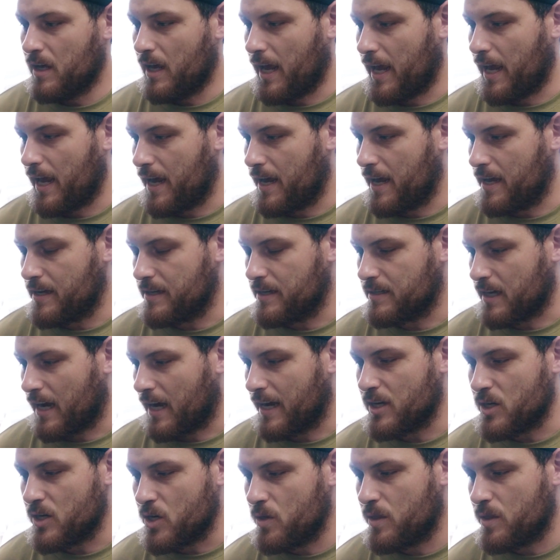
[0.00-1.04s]
and
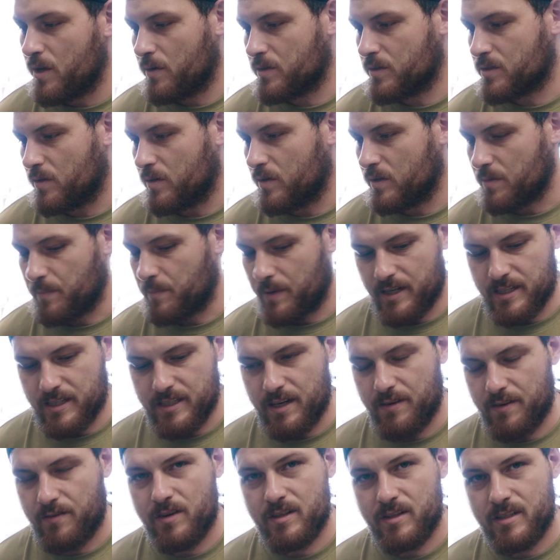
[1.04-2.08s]
I knew there was going to be a
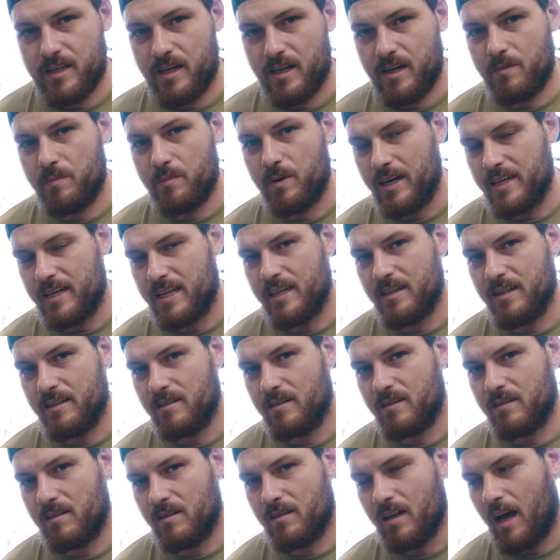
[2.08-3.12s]
difference here, but I
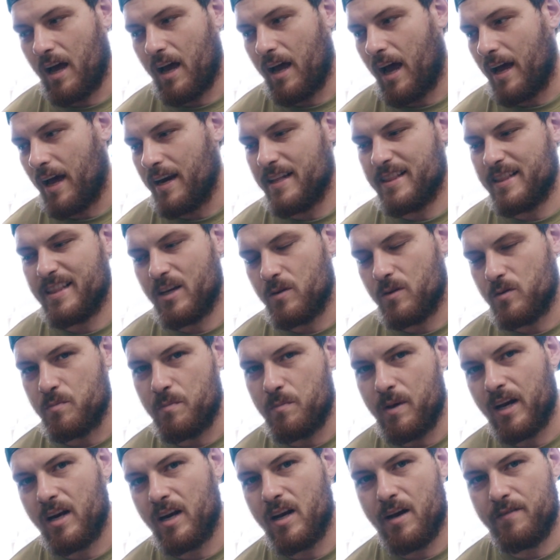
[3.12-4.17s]
didn't think it was
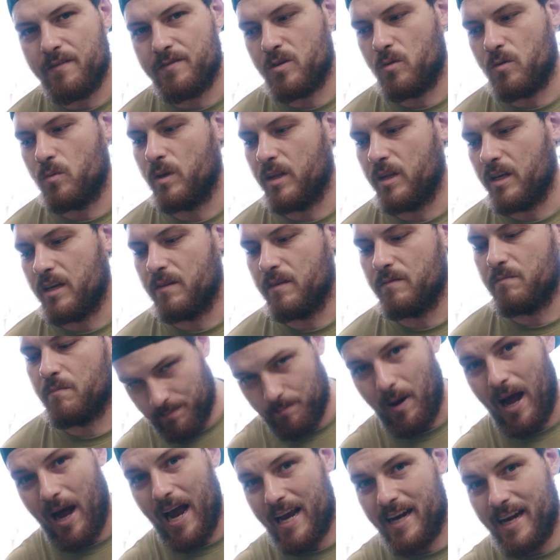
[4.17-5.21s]
big enough to really
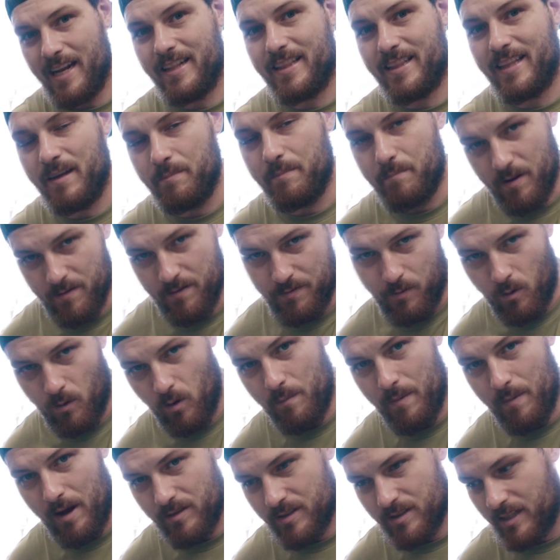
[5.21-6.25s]
buy anything before
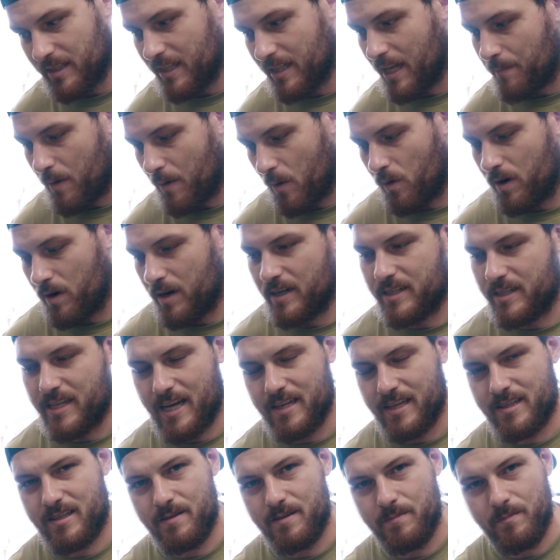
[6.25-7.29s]
mounting them. I wanted to
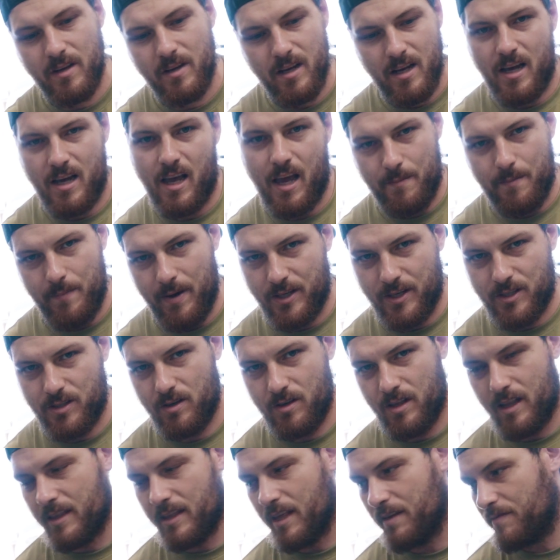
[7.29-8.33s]
test them and make sure
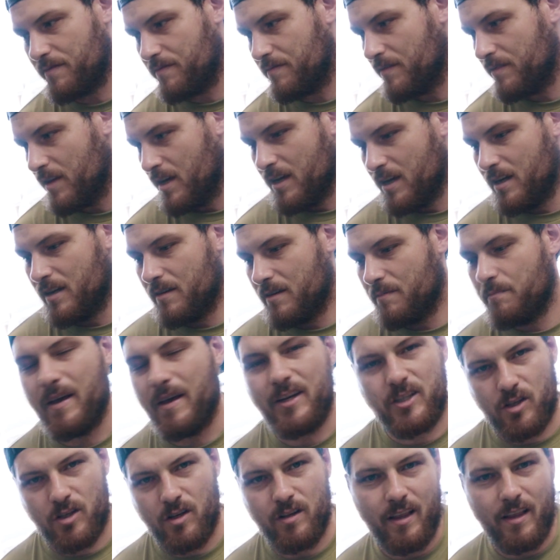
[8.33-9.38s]

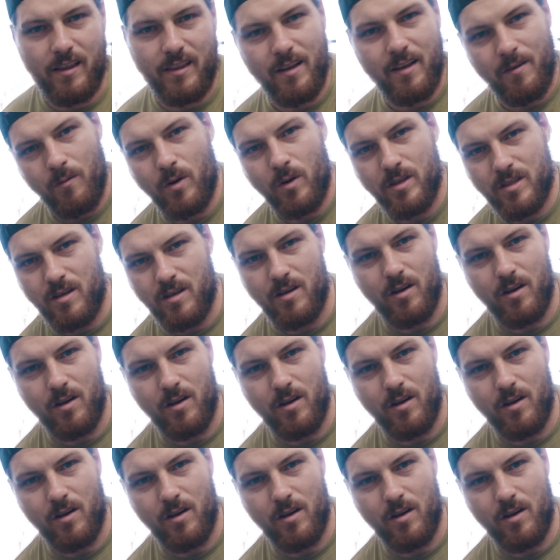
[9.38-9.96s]
that there wasn't